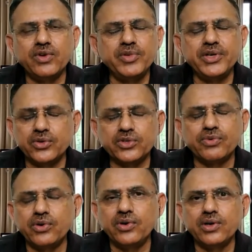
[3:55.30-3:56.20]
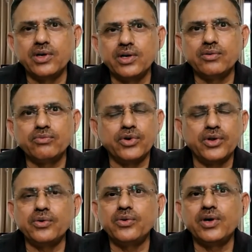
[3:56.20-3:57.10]
will be useful
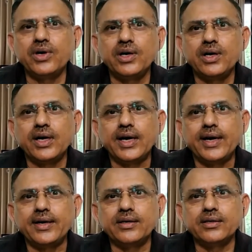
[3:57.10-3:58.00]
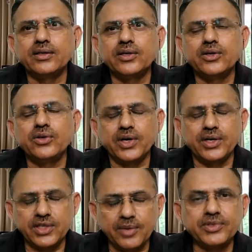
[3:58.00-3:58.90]
for you, and you
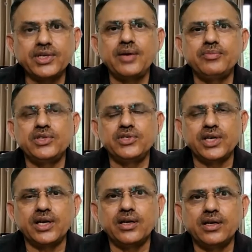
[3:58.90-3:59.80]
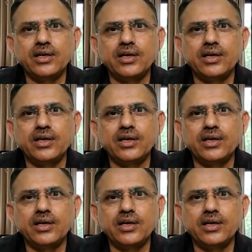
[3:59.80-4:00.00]
can subscribe this channel,